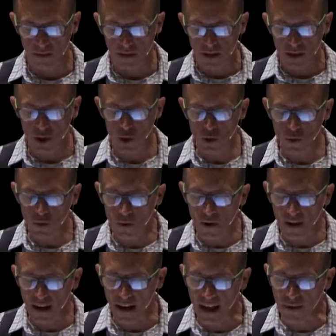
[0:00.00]
You
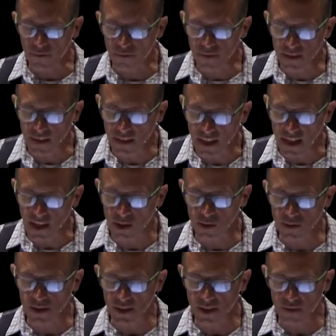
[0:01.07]
have to take
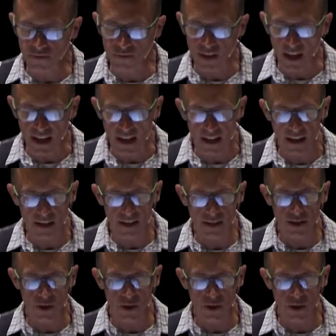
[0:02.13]
yourself in hand.